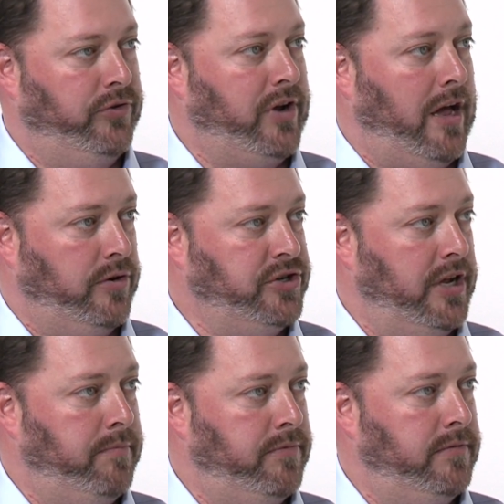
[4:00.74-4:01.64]

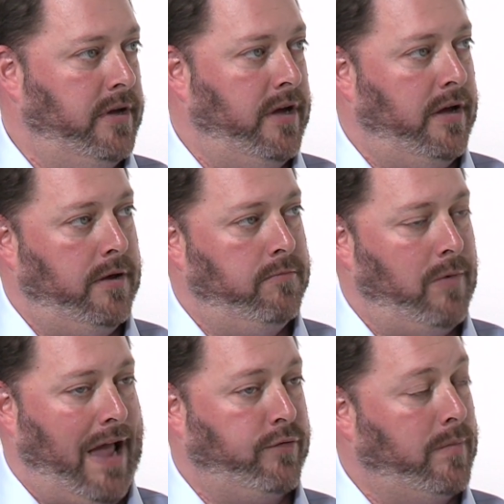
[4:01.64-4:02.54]
Scholarship
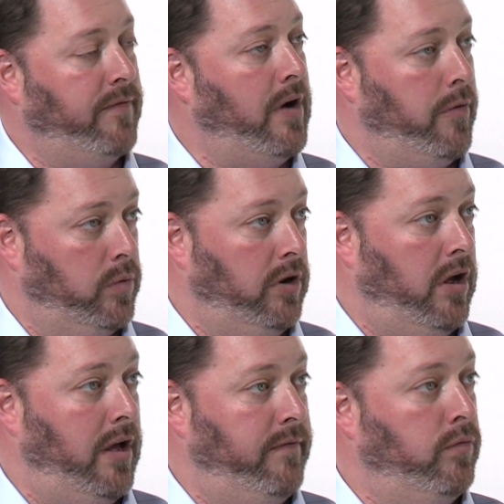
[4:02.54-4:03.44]
after my
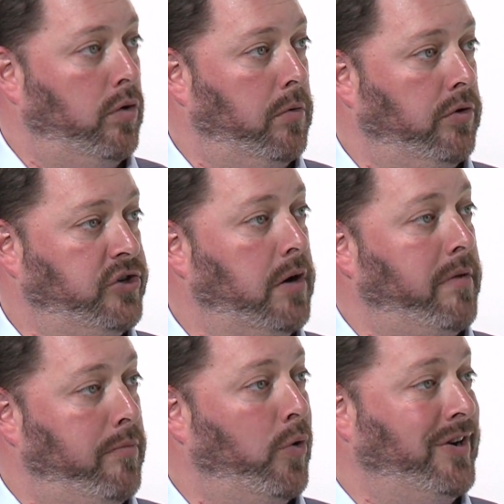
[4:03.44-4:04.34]
father-in-law, a former chairman
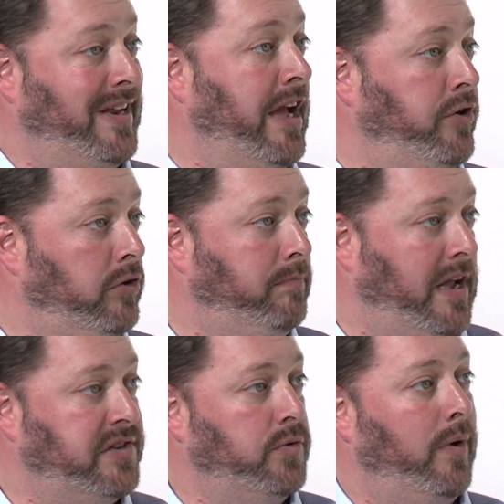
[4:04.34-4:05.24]
of the board at Daniel,
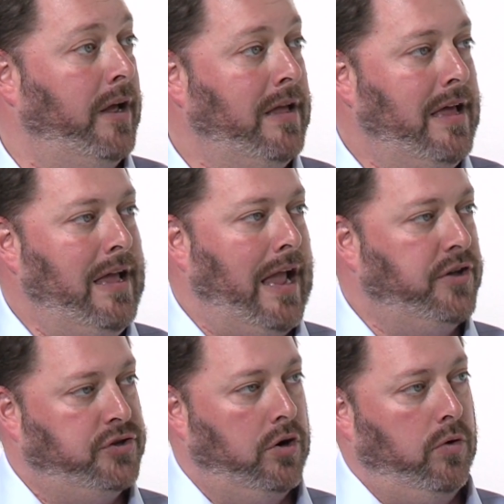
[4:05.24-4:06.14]
passed away.
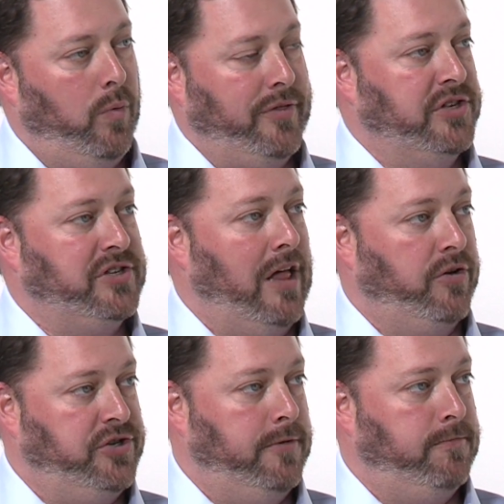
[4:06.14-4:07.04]
And so what the
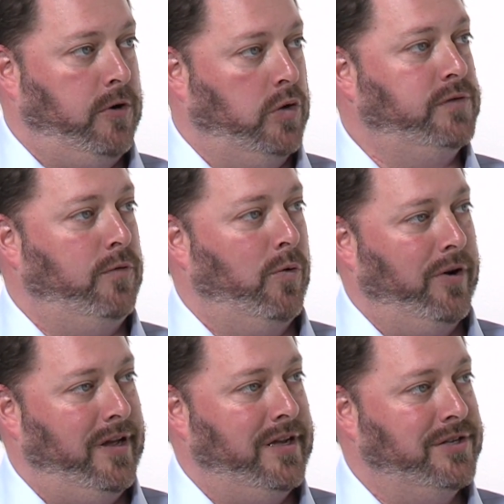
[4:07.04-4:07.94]
scholarship goes for
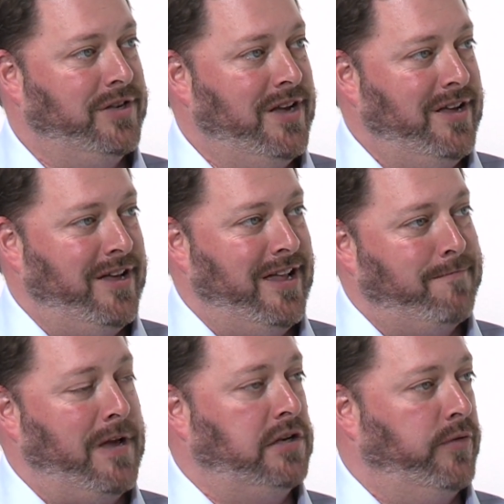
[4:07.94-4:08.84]
is
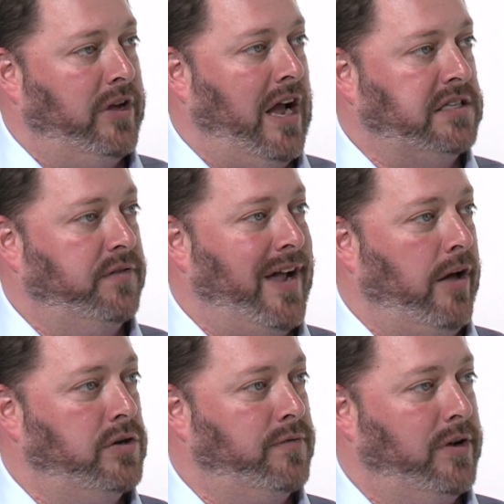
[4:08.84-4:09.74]
it pays for the cost of college for